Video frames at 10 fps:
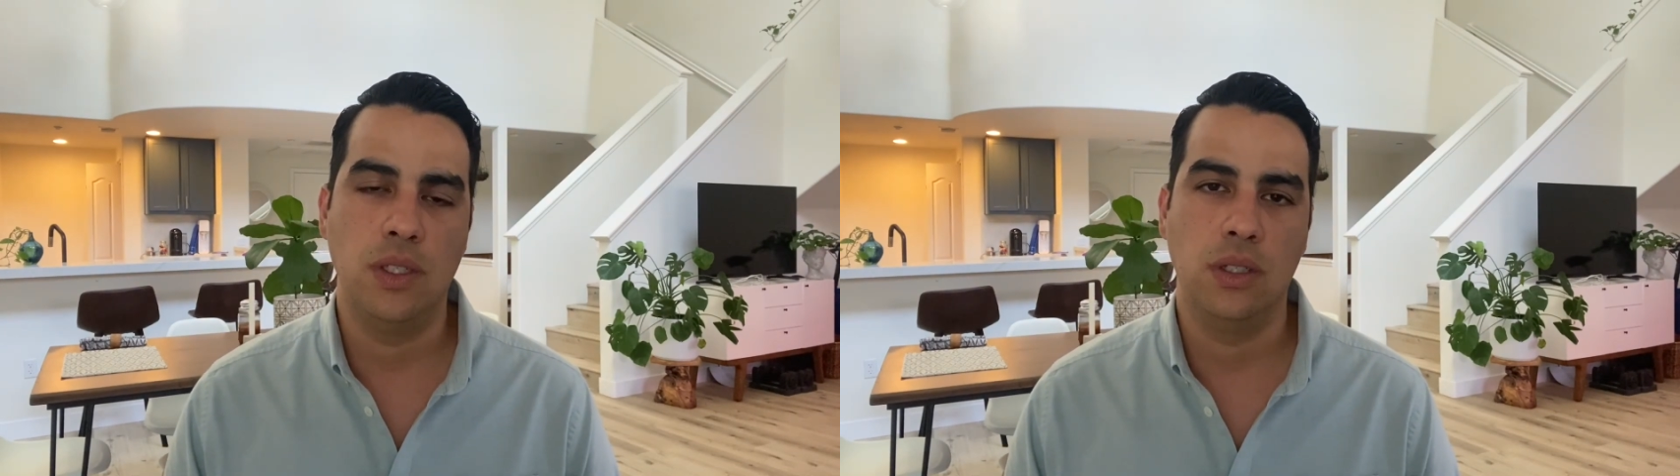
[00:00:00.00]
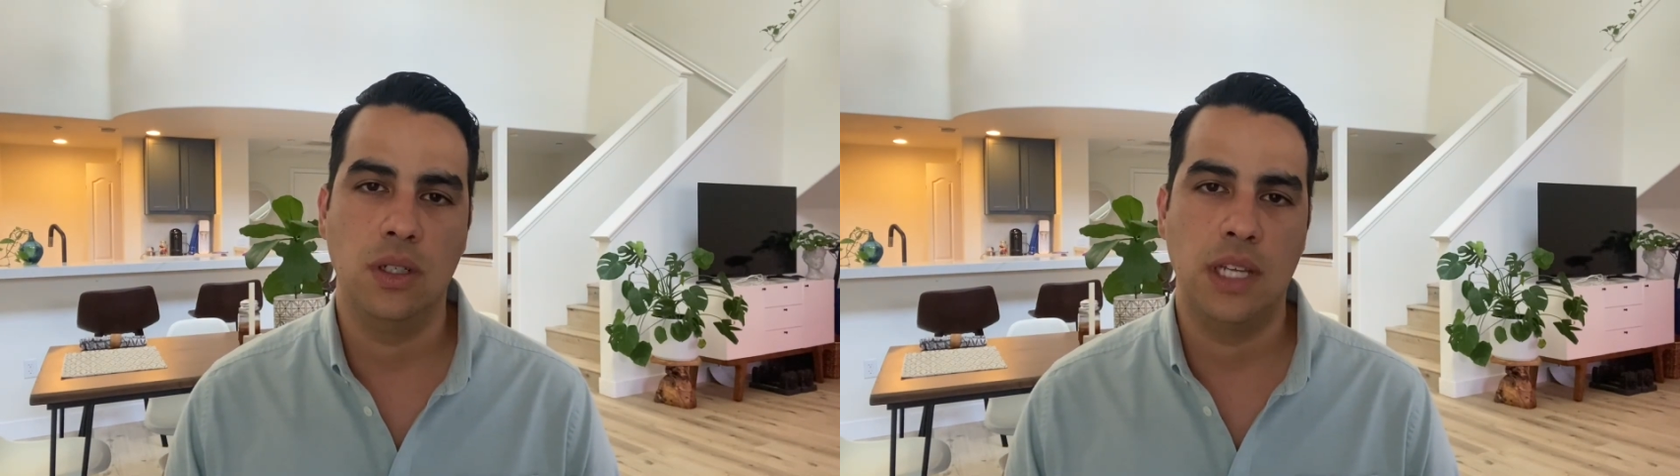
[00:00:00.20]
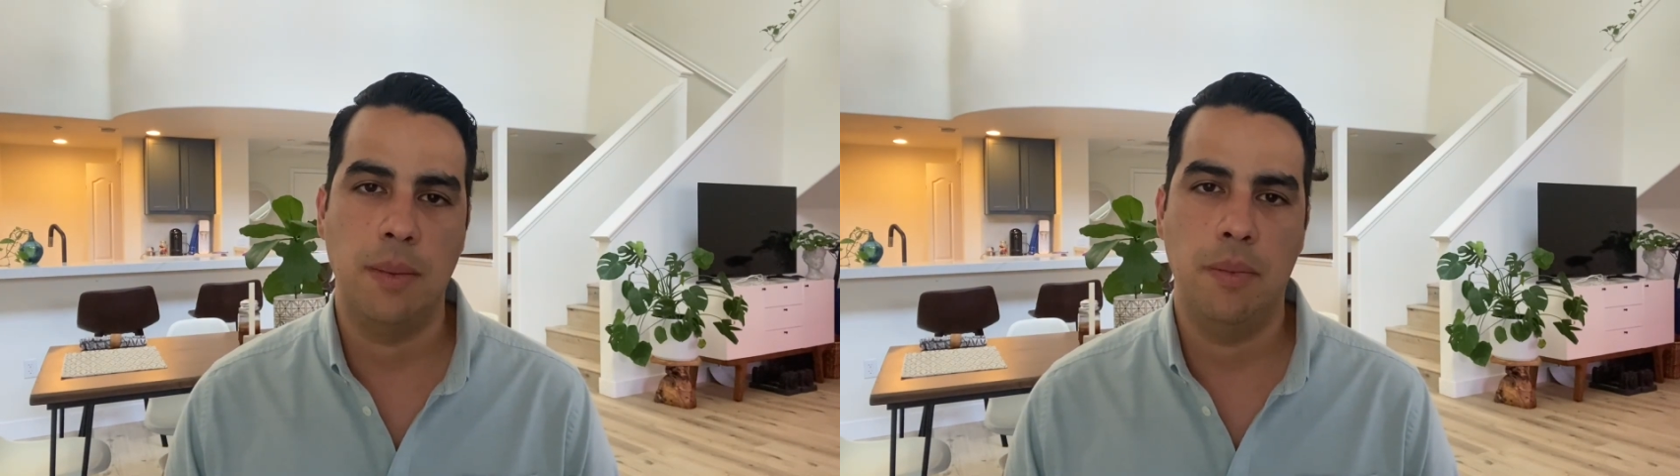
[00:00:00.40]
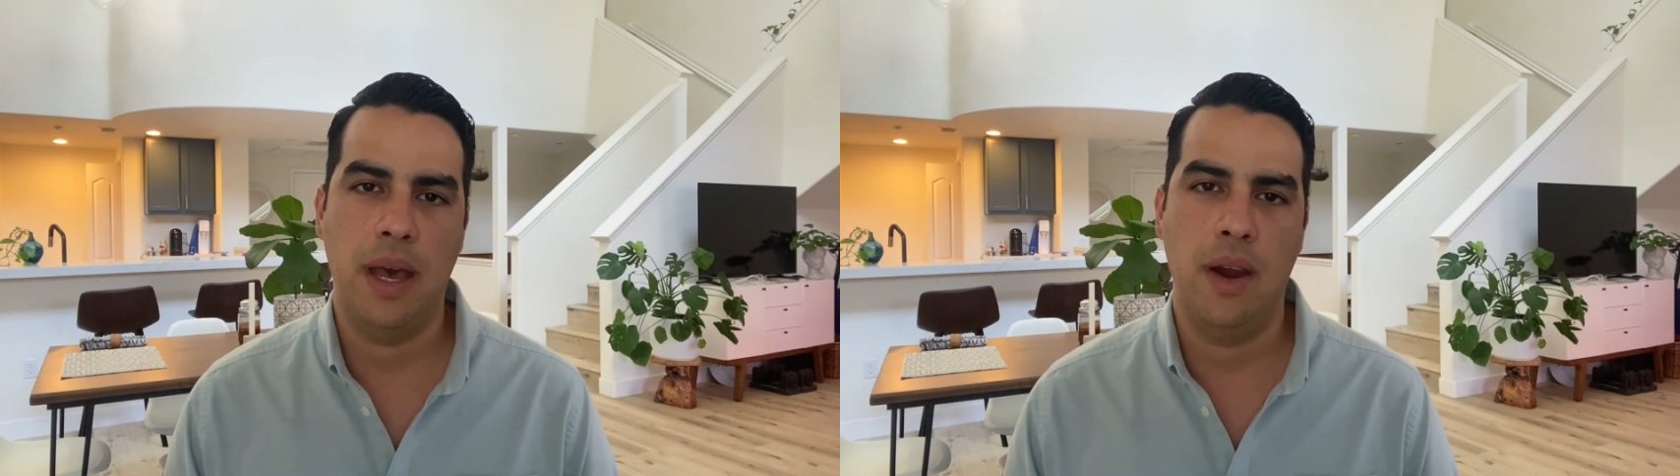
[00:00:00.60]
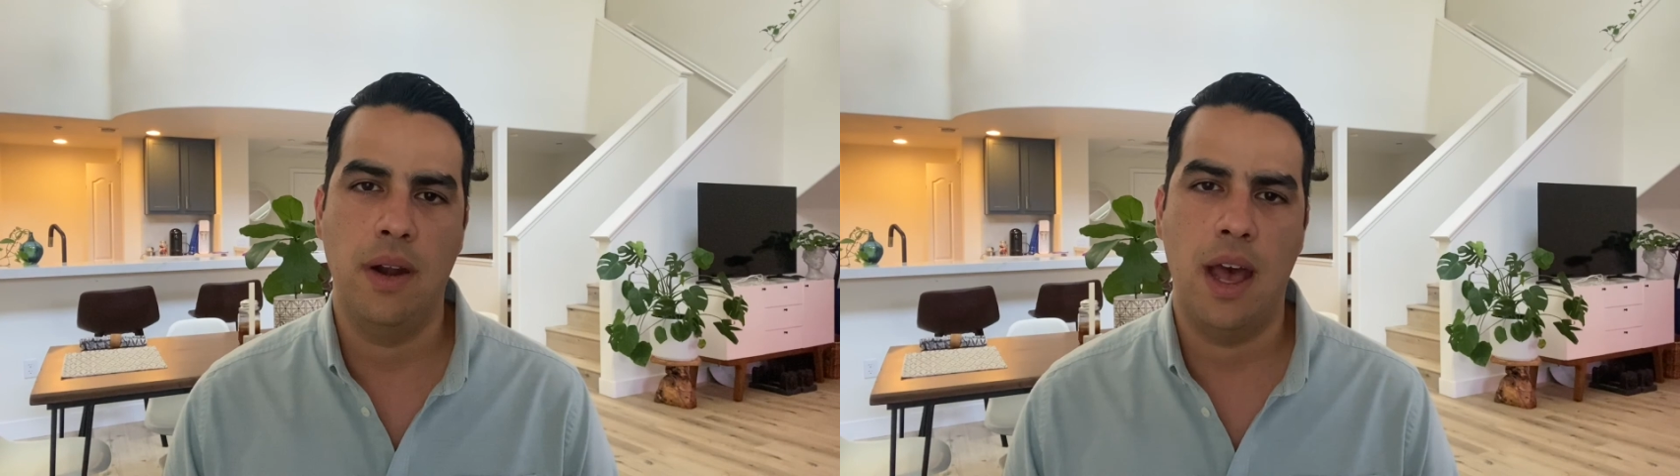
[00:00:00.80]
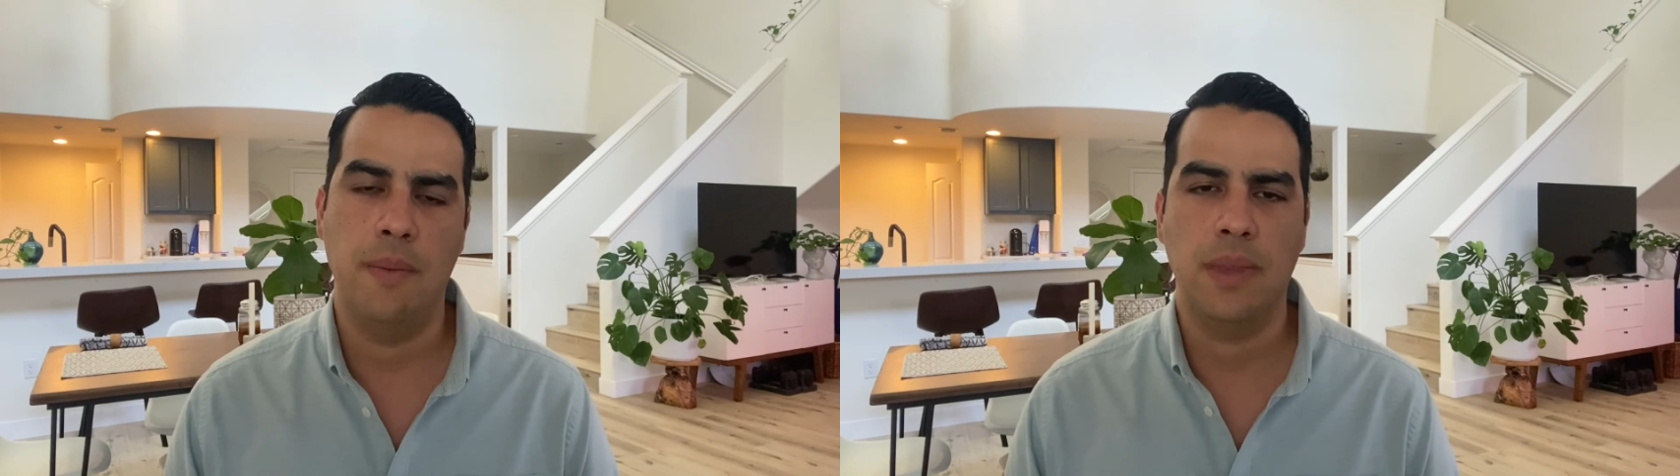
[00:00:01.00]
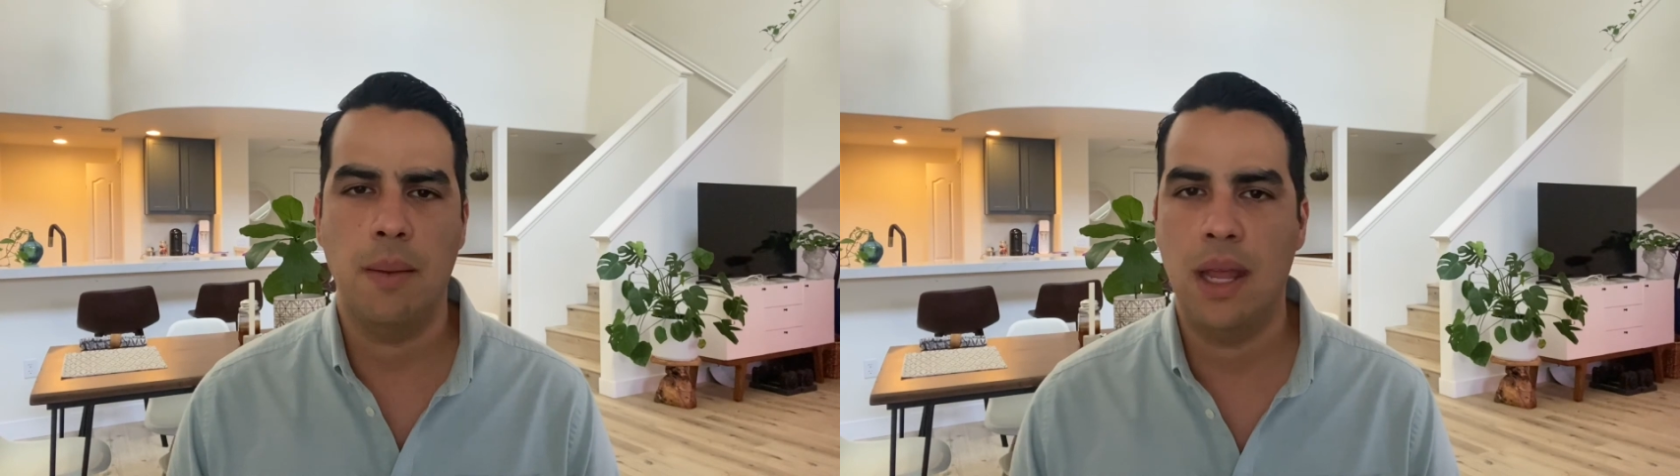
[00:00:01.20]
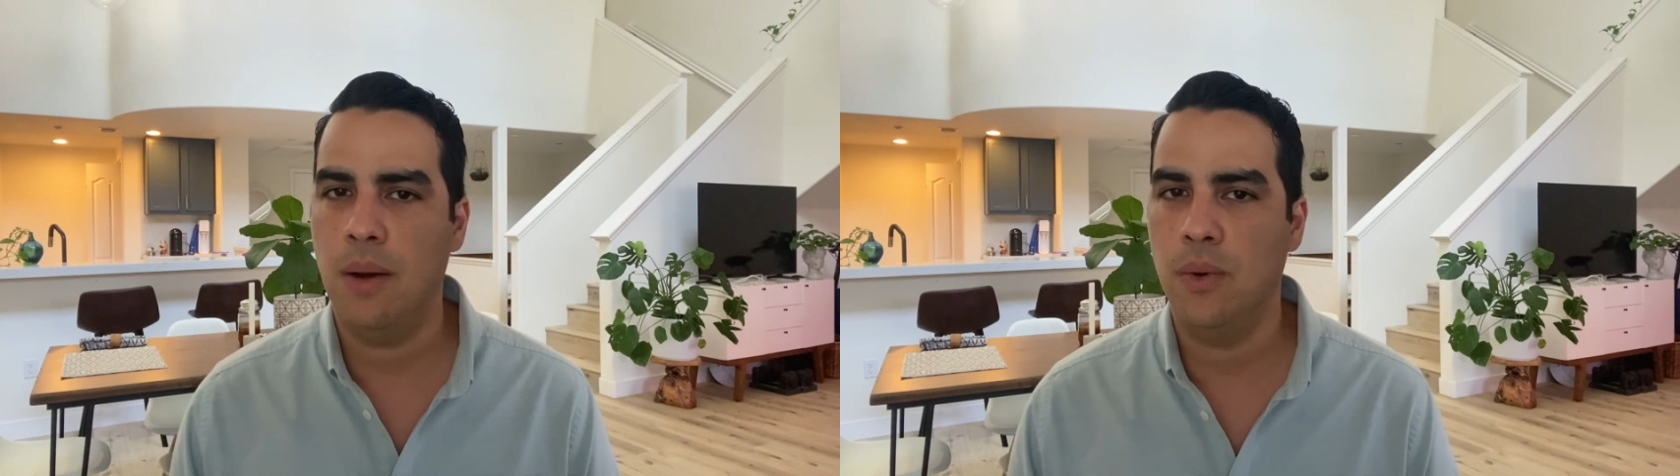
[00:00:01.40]
it's a good time to buy or not.
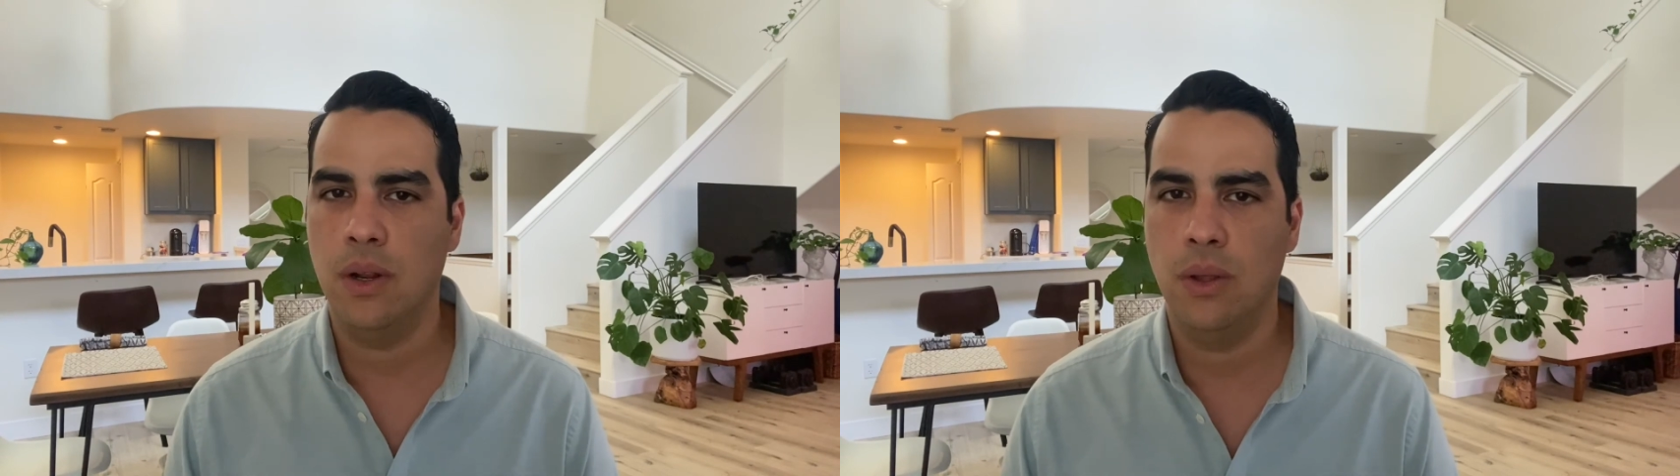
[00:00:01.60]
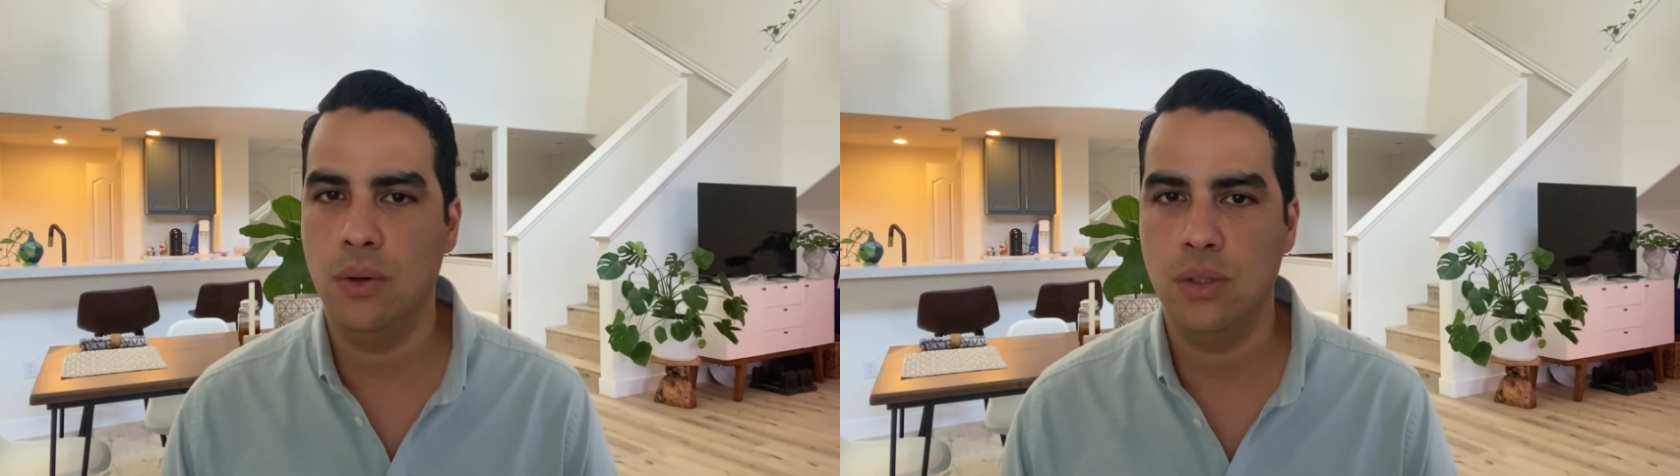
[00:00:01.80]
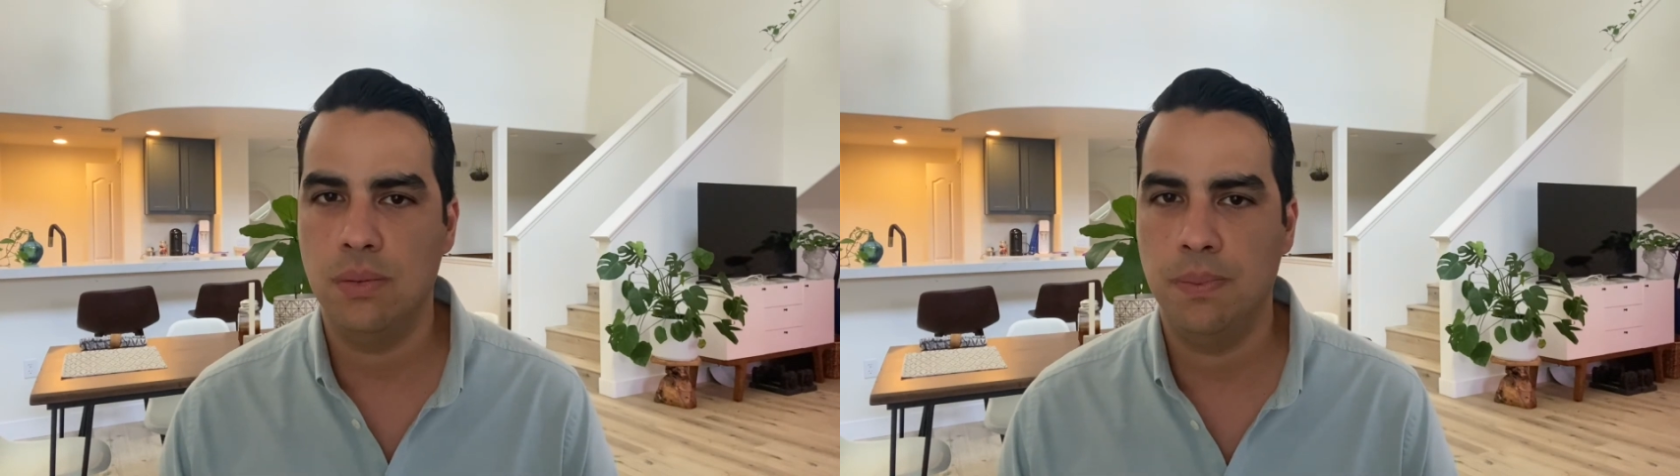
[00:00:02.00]
I'm not one of those